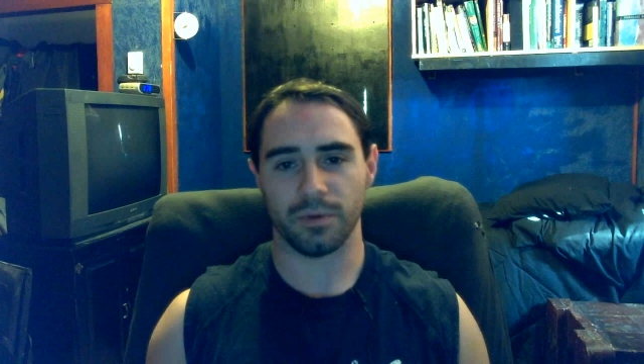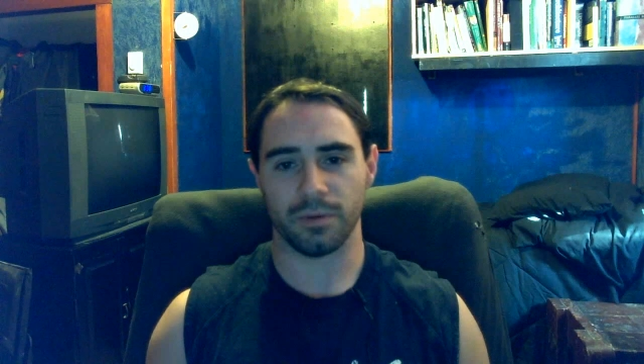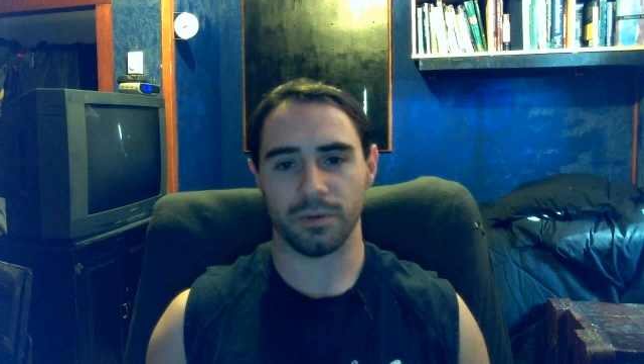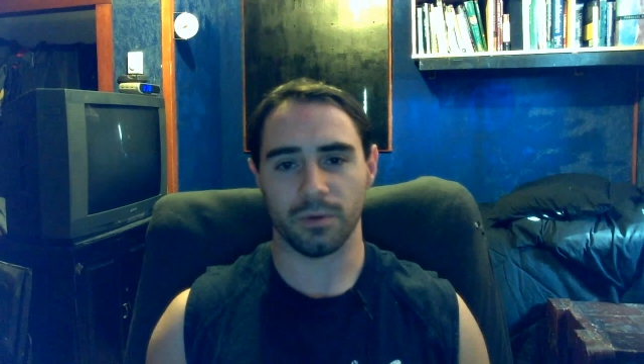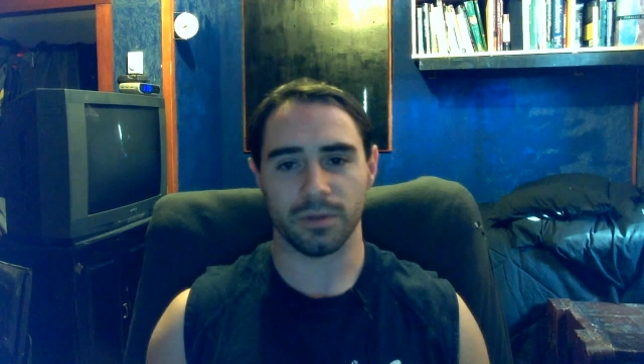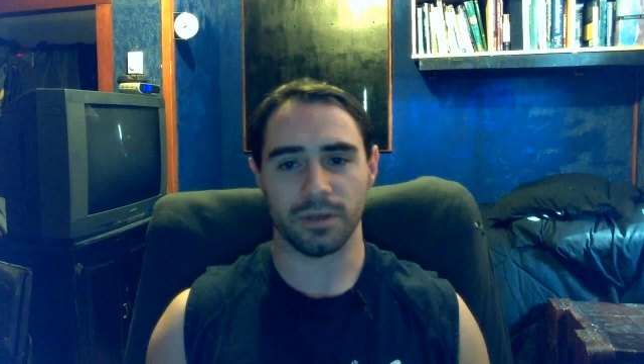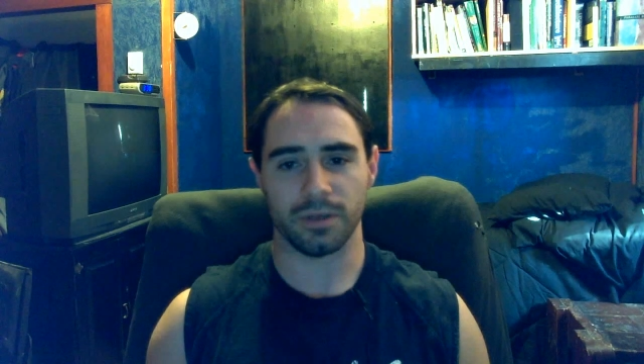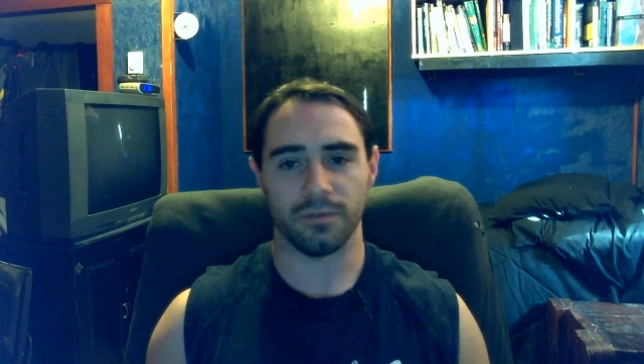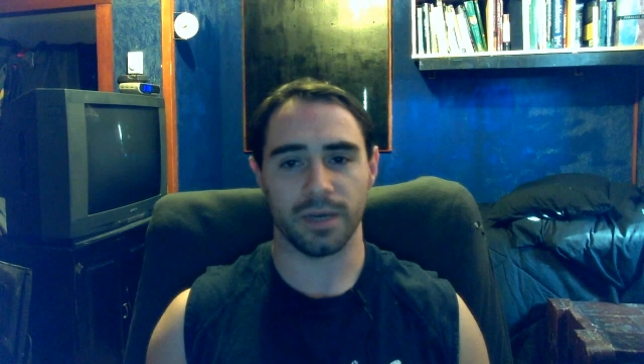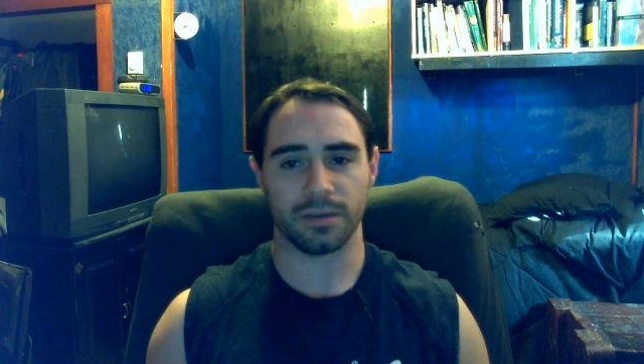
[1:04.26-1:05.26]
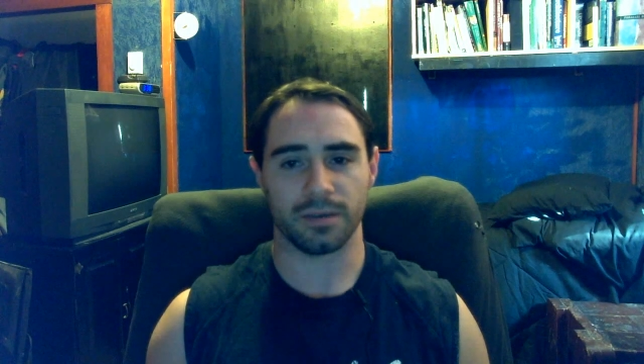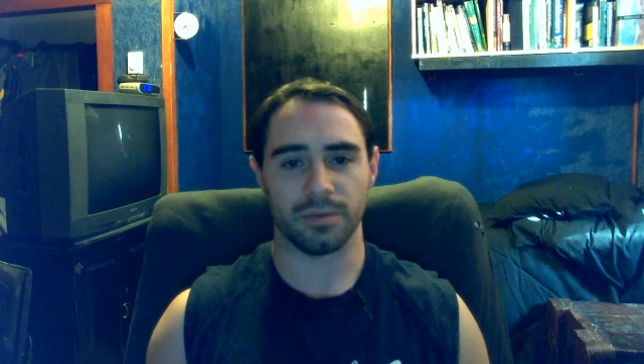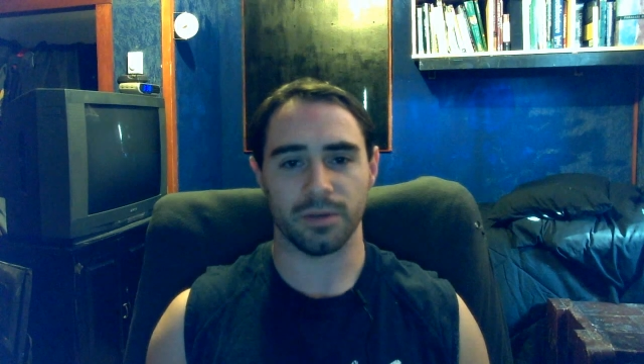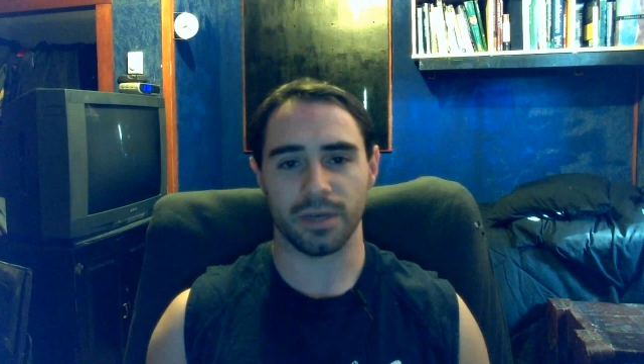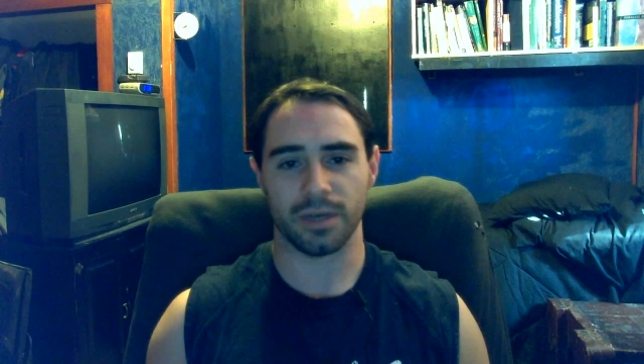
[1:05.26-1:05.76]
where only the advanced
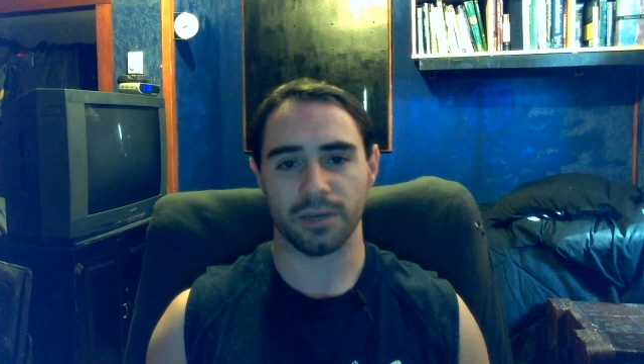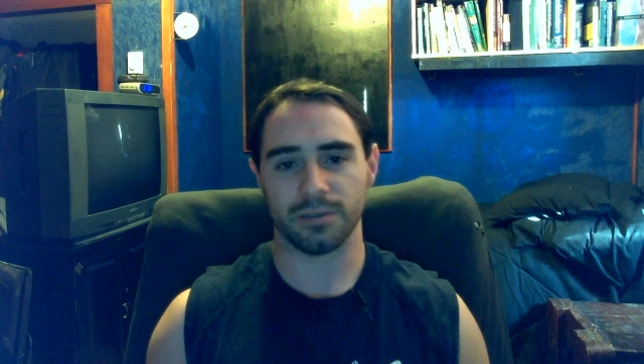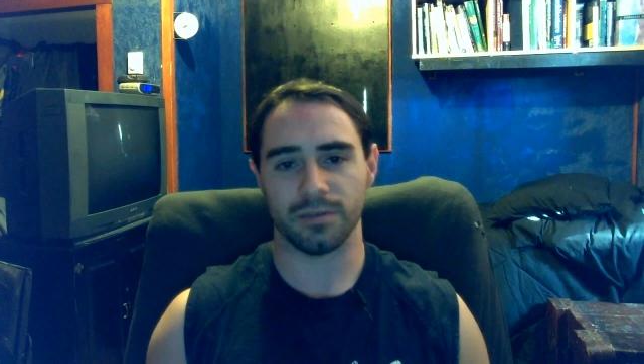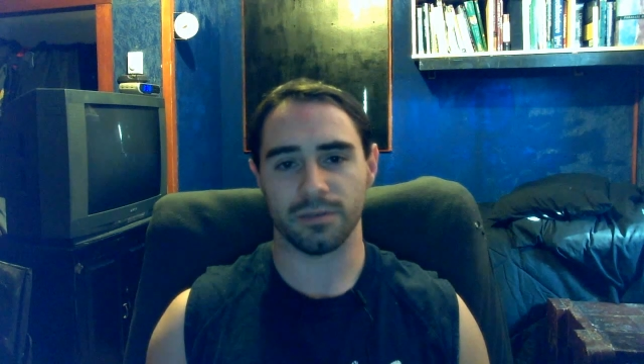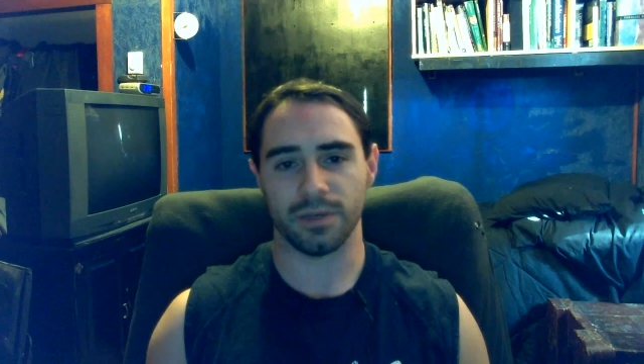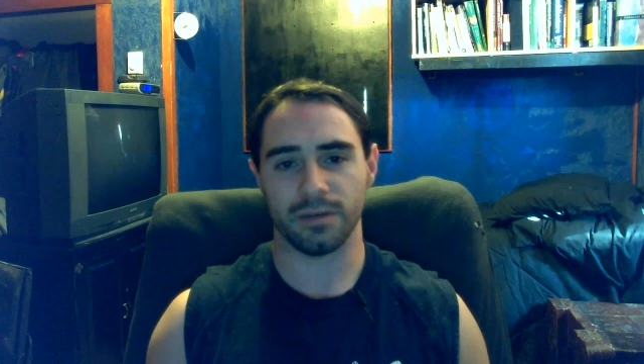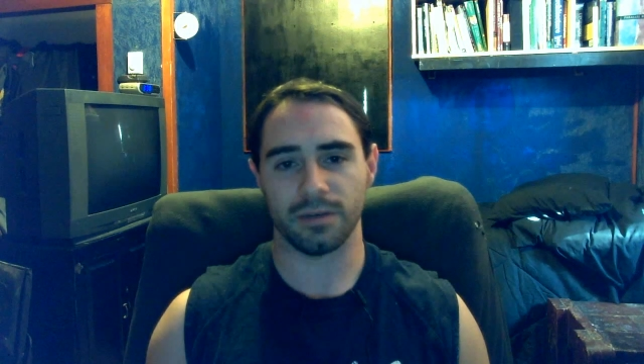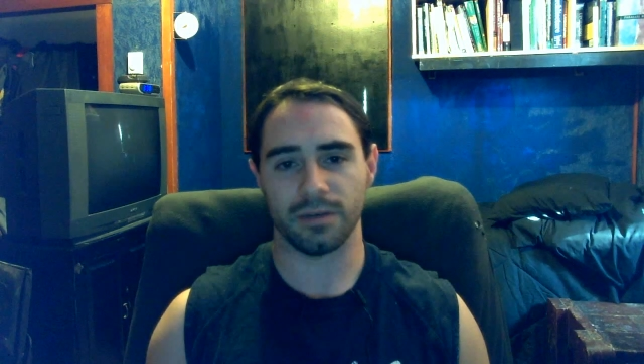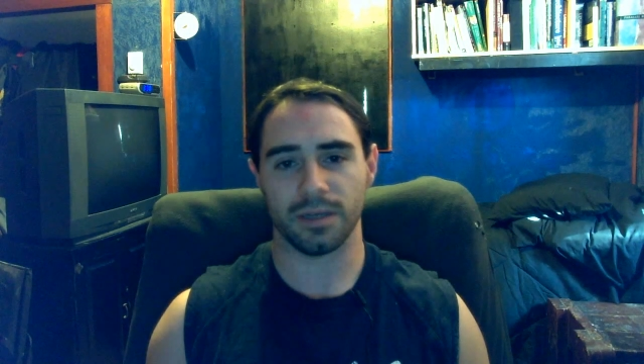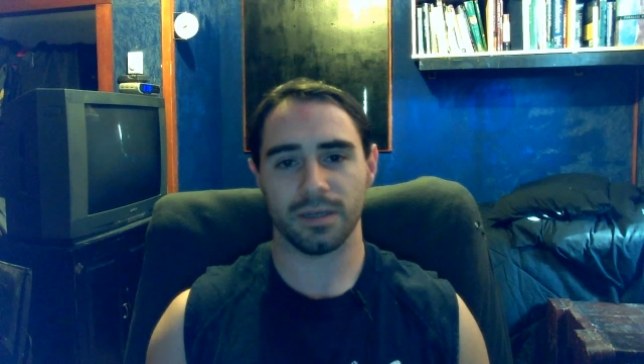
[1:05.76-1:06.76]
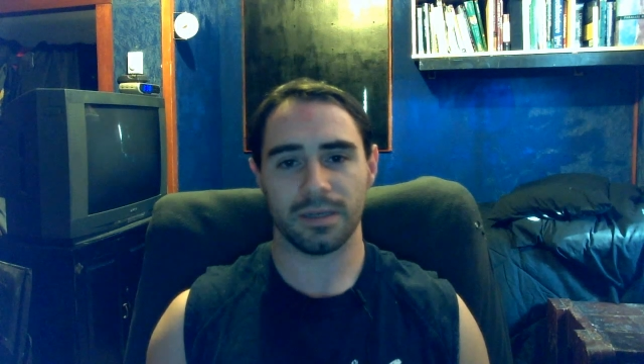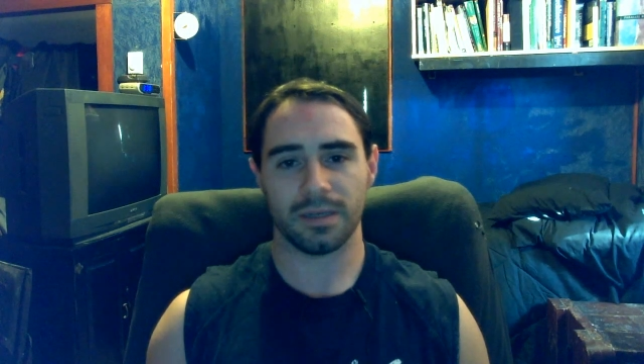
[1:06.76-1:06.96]
communications of the internet